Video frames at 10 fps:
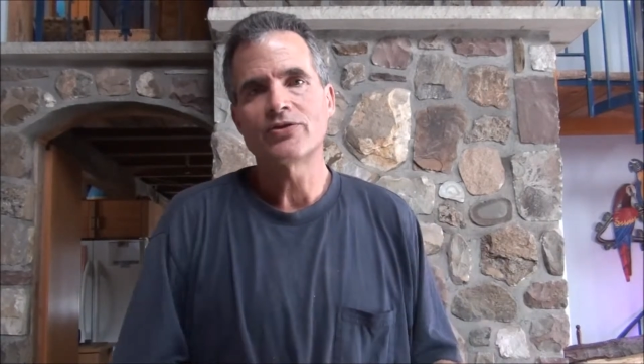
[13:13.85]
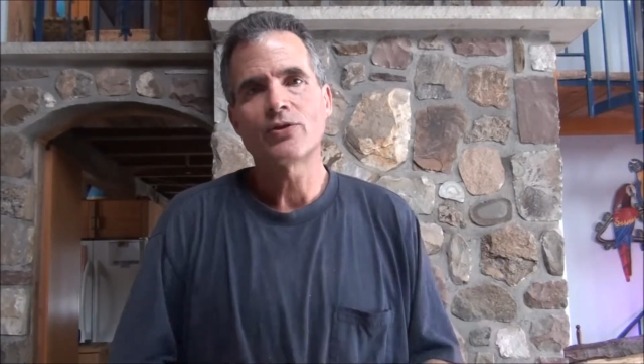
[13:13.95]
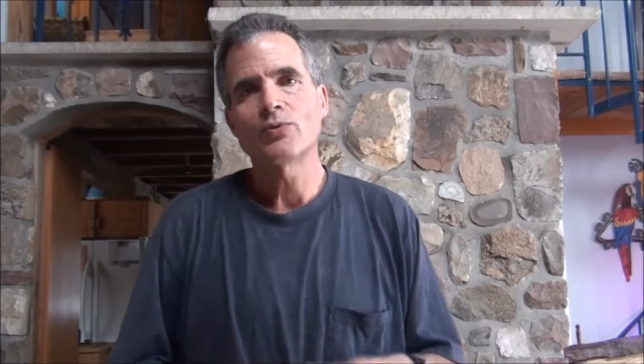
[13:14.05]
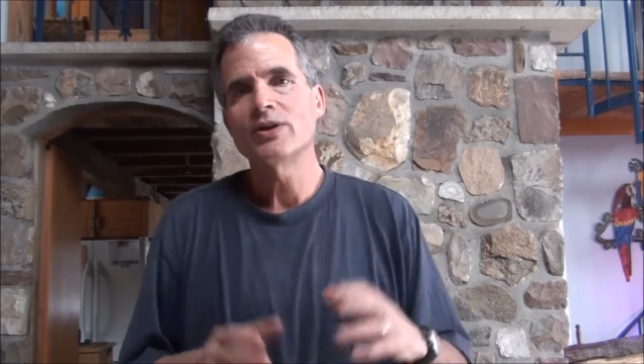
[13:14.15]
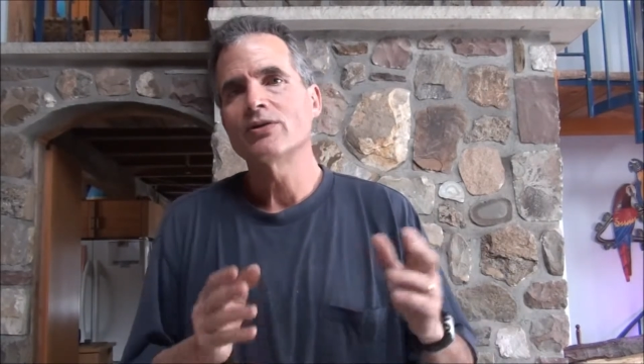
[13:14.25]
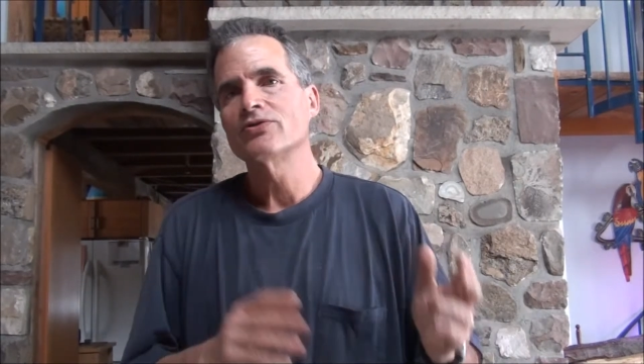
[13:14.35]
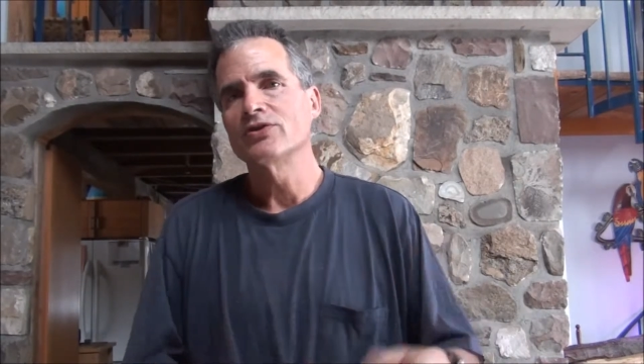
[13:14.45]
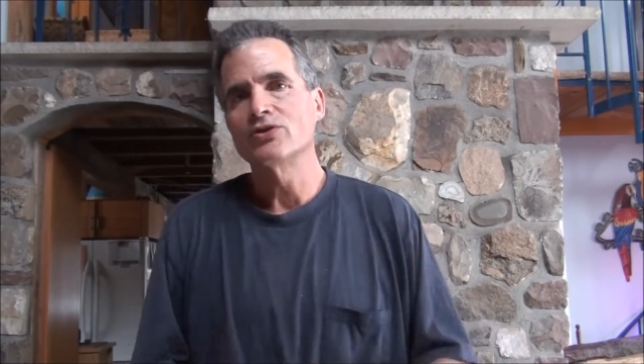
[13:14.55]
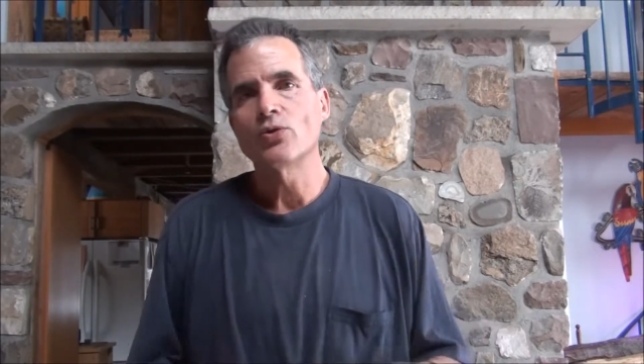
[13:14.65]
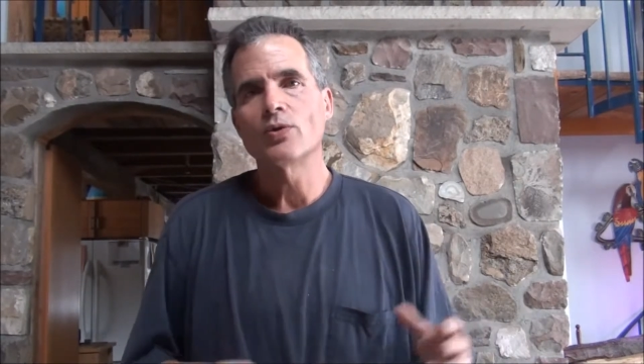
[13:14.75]
So the windows
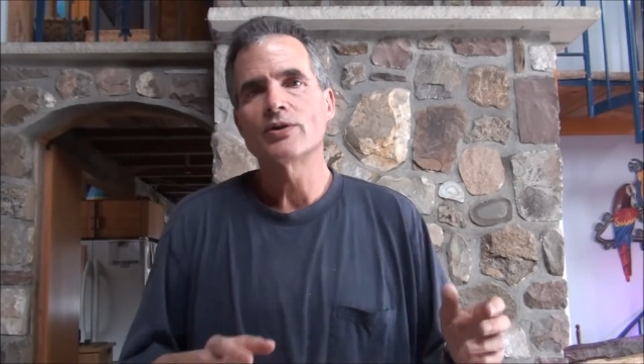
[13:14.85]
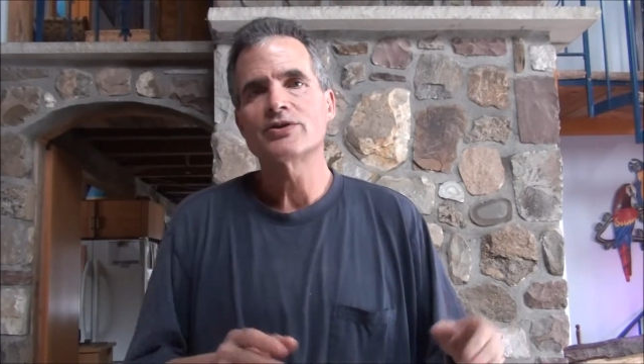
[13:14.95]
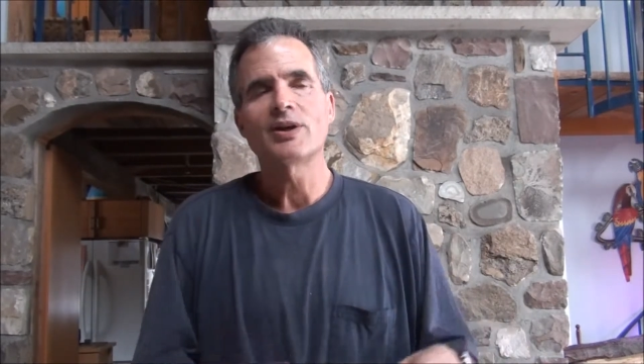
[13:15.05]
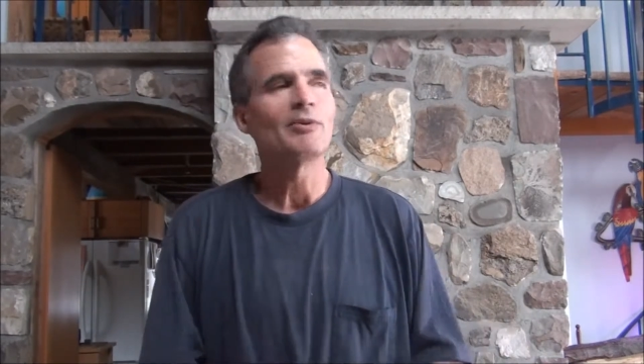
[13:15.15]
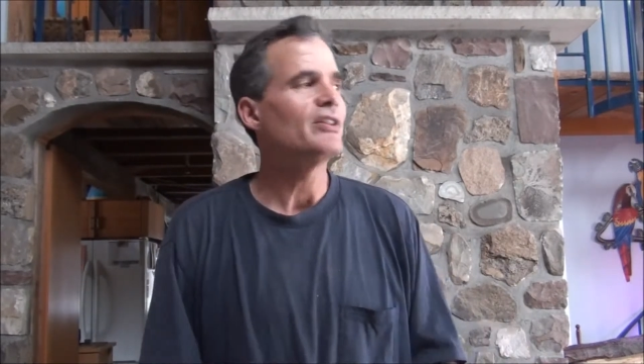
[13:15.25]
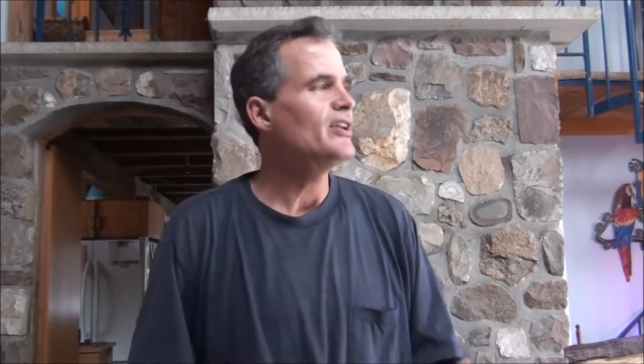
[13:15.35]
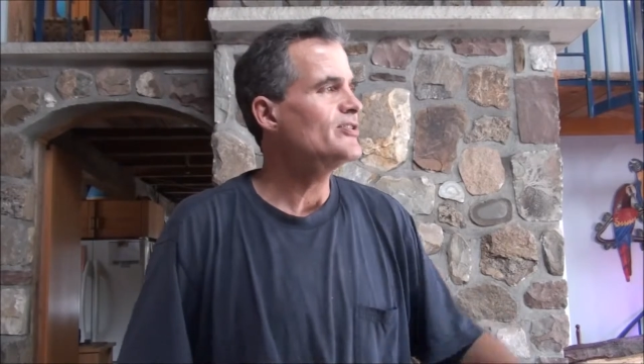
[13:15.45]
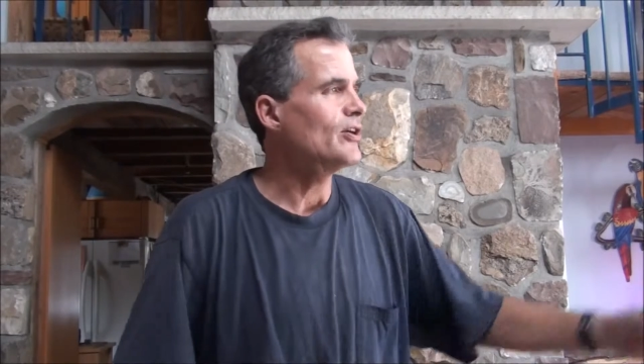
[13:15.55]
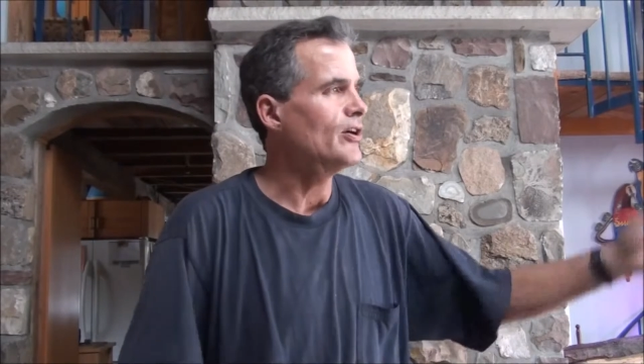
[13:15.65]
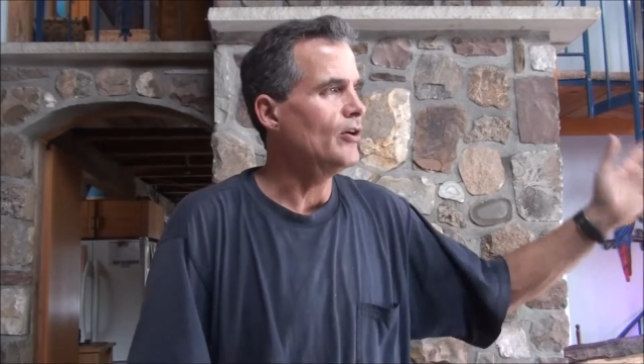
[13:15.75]
and doors, I mean,
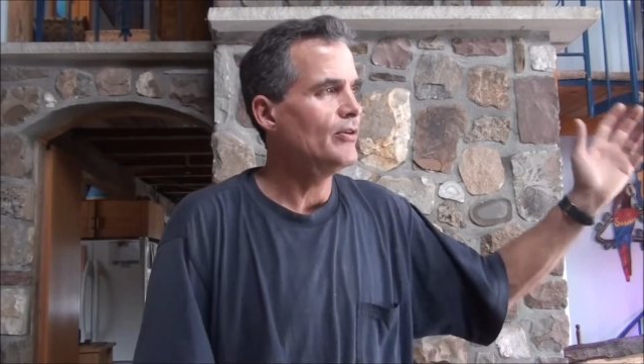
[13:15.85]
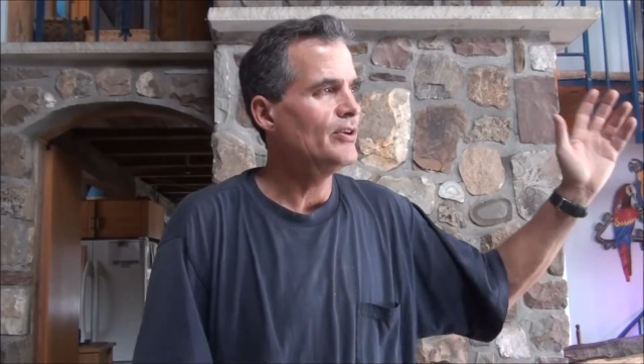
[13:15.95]
these are